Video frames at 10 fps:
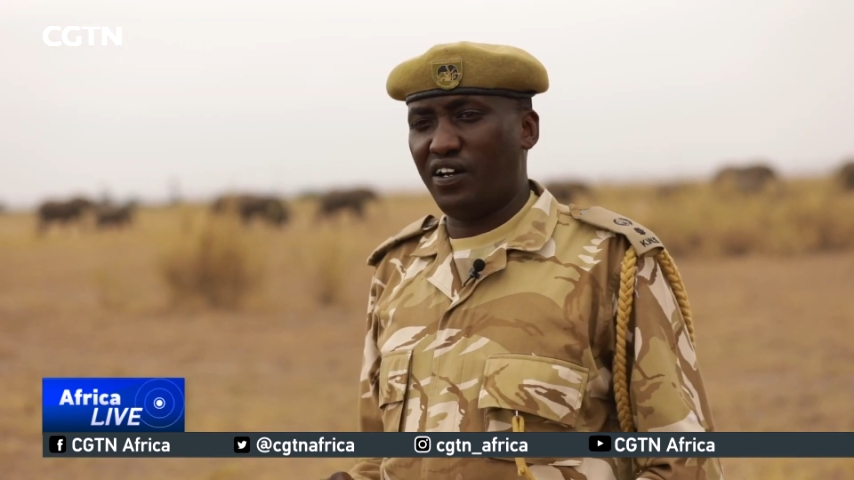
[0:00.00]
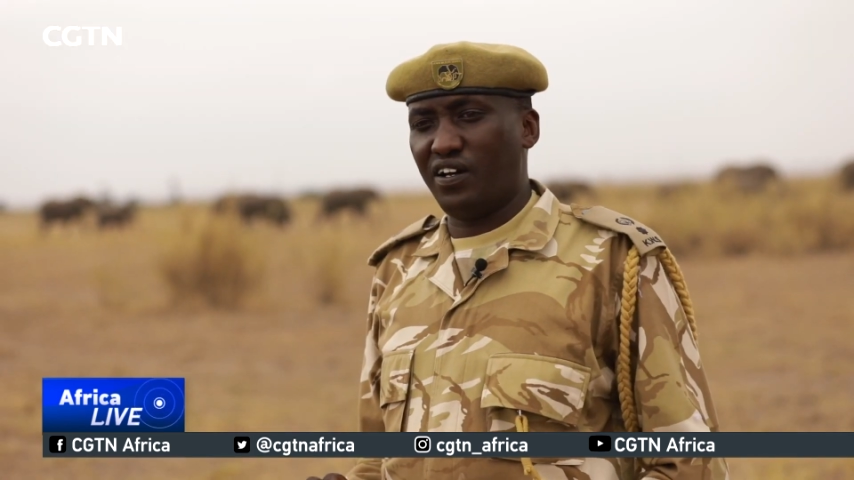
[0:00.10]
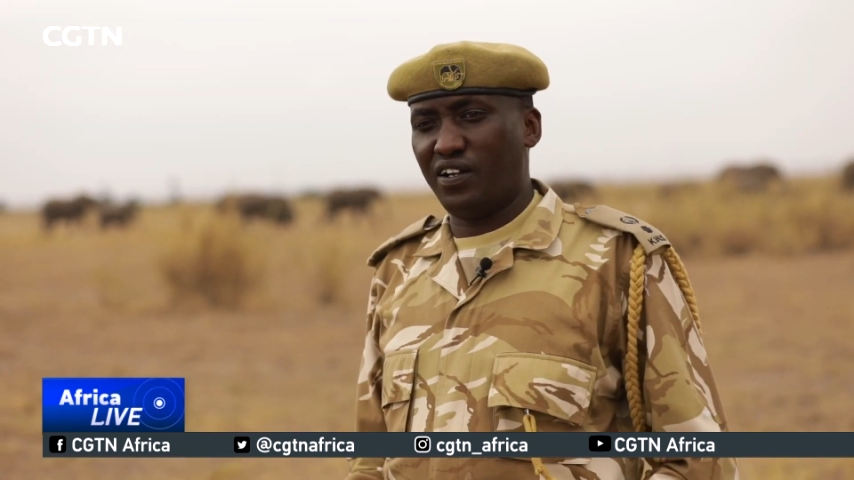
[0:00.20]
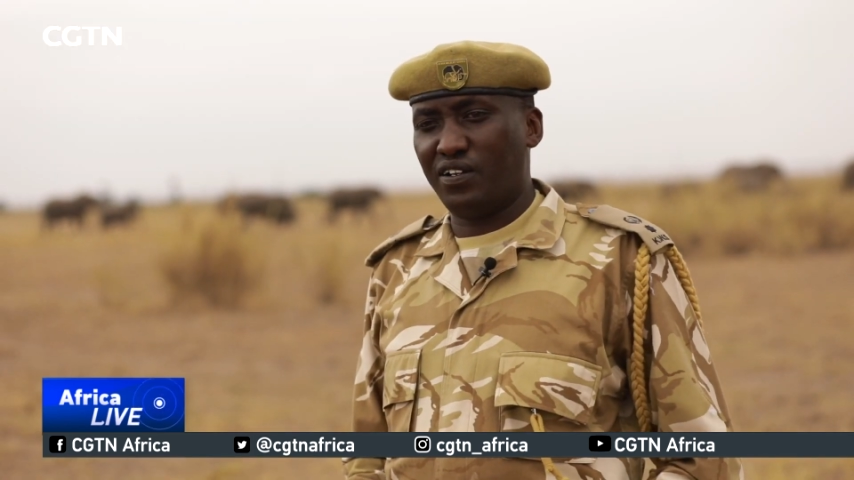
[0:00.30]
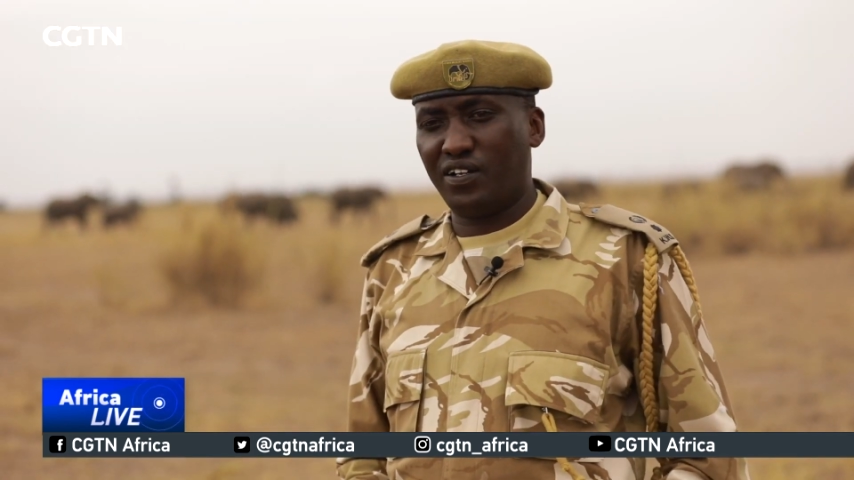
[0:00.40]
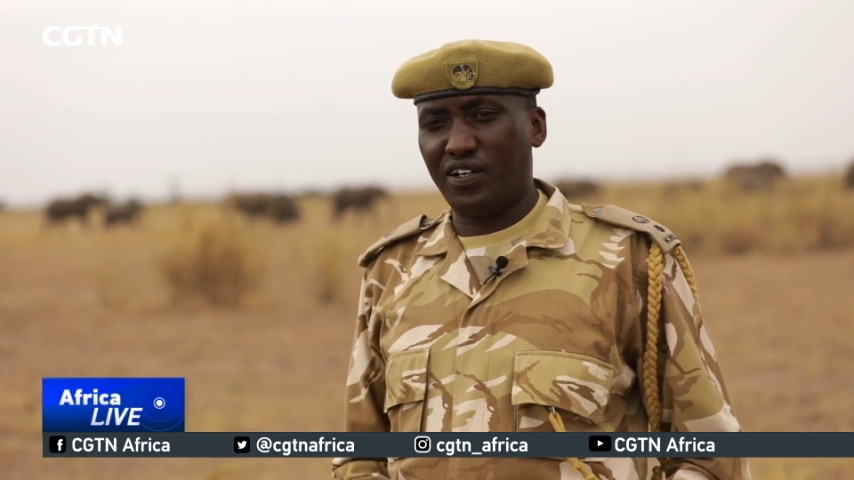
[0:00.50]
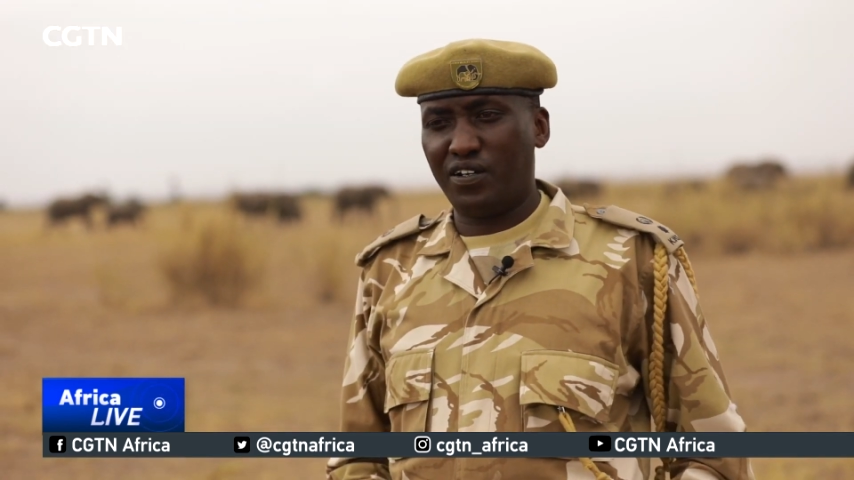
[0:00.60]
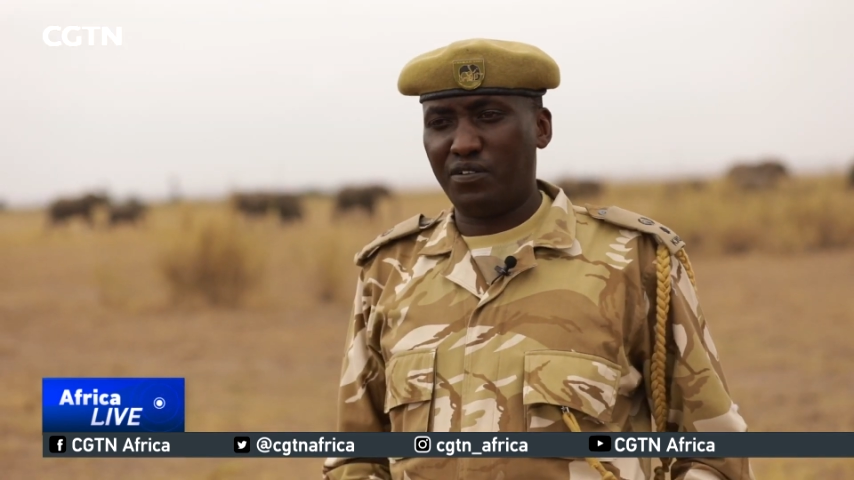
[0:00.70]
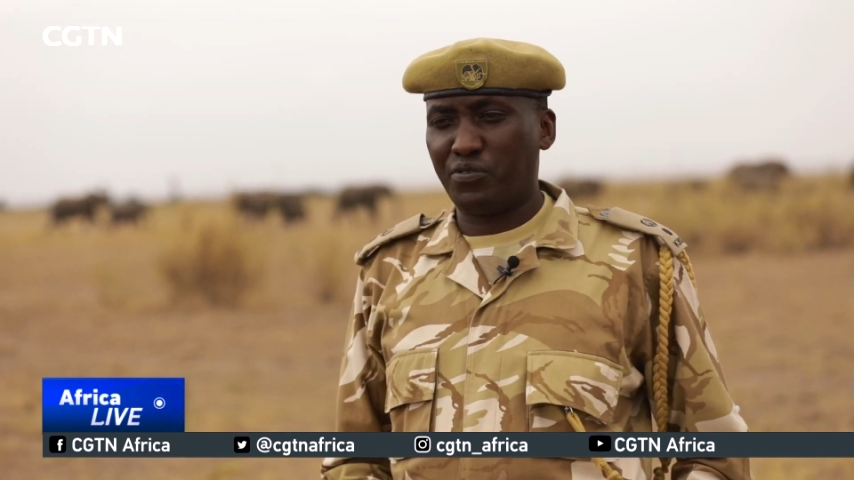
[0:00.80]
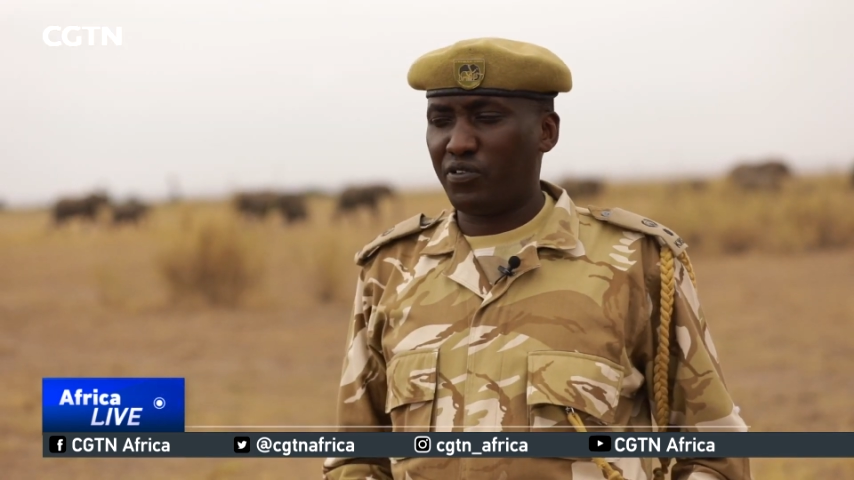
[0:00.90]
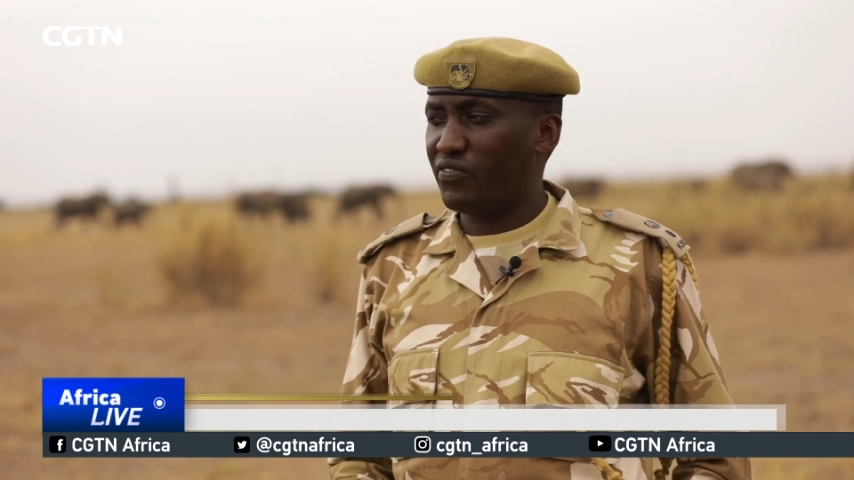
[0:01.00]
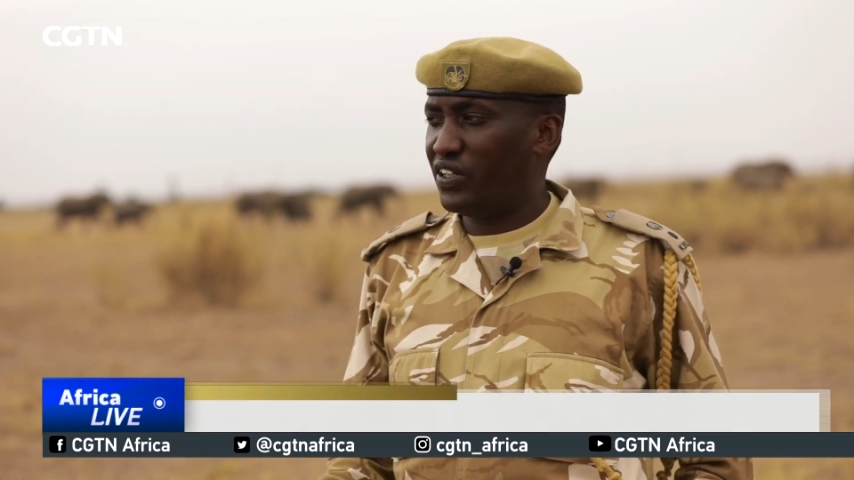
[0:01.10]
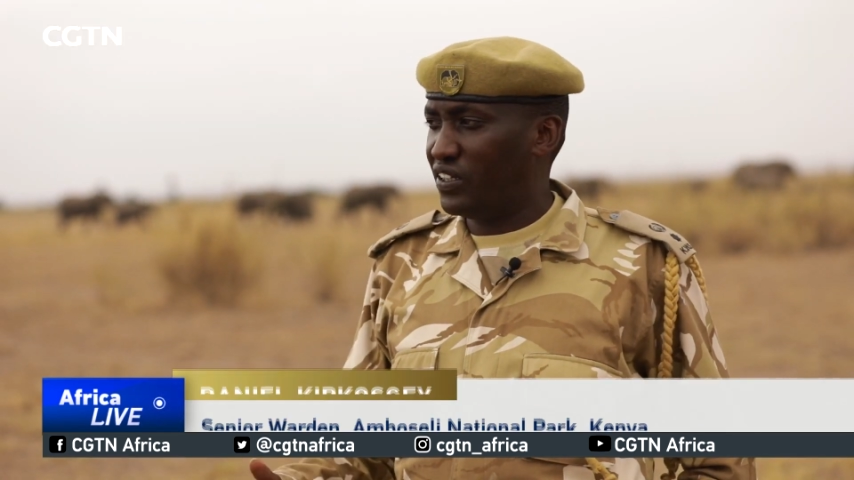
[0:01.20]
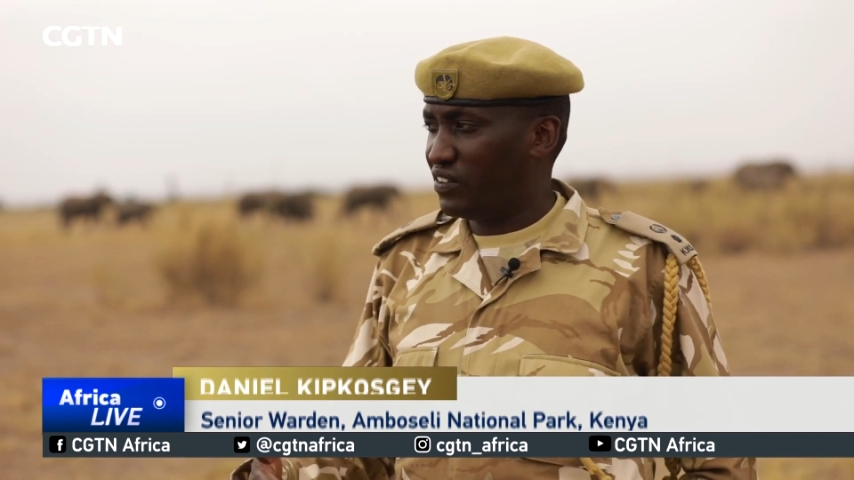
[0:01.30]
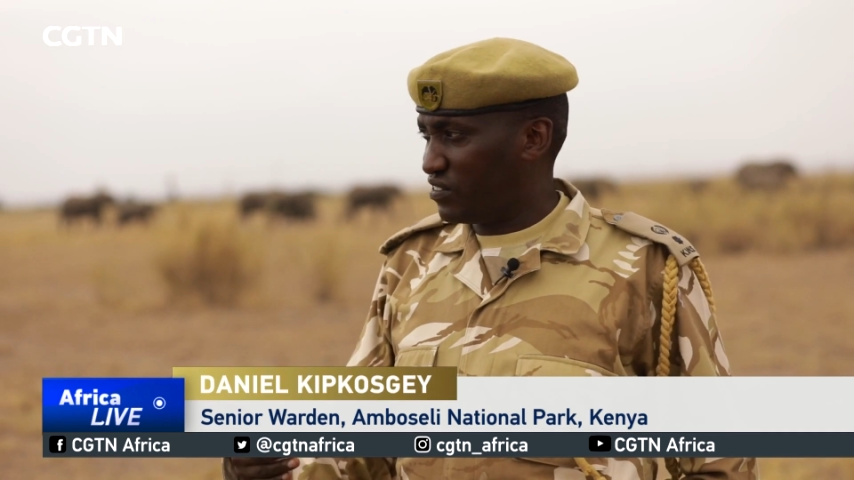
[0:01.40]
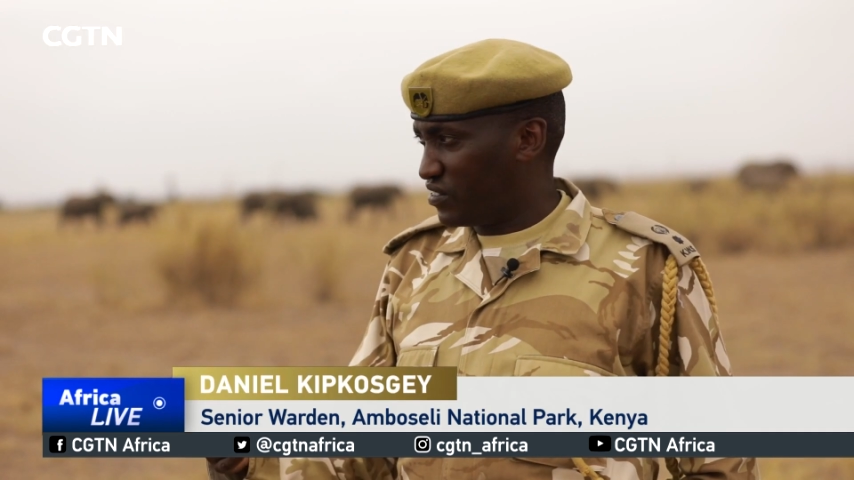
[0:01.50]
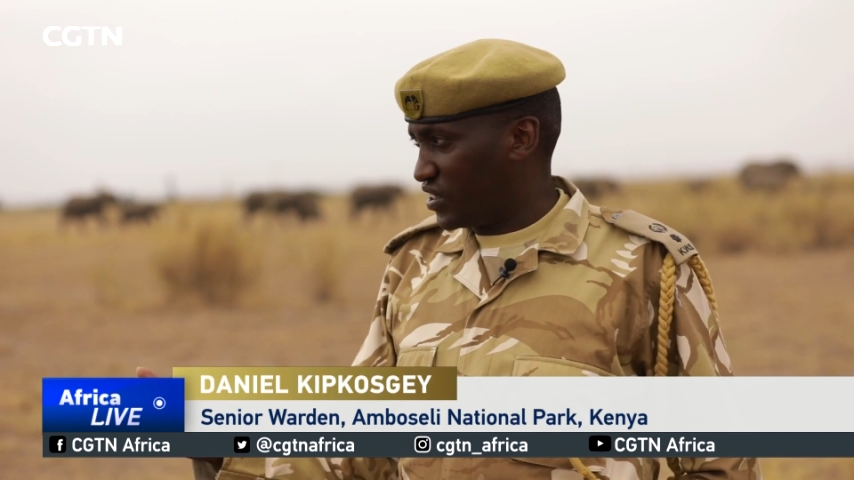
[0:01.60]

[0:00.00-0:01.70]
and uh, probably